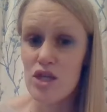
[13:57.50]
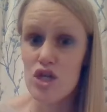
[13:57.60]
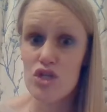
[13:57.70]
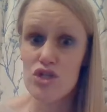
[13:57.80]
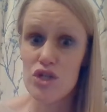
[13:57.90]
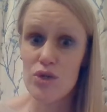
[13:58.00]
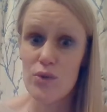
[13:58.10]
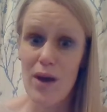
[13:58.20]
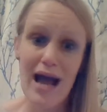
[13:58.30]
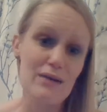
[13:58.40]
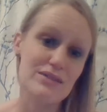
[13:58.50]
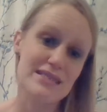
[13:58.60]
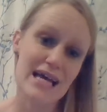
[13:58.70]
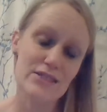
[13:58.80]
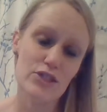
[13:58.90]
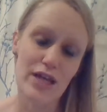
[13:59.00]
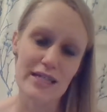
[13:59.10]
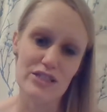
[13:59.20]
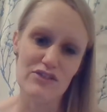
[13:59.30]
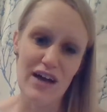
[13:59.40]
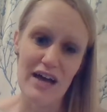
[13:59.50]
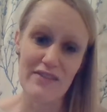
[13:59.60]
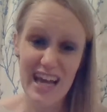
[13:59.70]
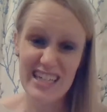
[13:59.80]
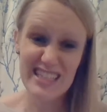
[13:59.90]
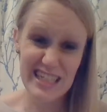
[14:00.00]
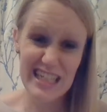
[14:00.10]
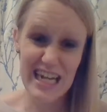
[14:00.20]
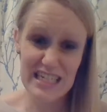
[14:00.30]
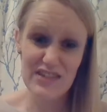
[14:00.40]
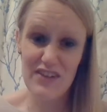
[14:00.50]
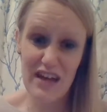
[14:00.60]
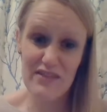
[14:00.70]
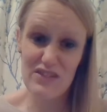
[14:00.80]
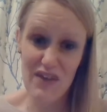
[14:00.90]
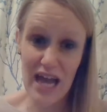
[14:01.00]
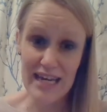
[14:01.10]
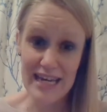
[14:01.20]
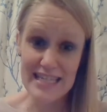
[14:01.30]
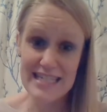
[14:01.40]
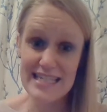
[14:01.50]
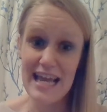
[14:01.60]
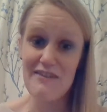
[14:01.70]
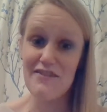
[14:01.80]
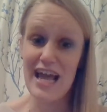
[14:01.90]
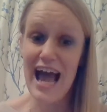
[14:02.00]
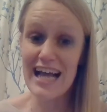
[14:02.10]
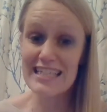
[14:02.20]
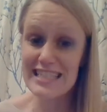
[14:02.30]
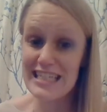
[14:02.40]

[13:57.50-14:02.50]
What job do I do? How do I spend a lot of my time if you're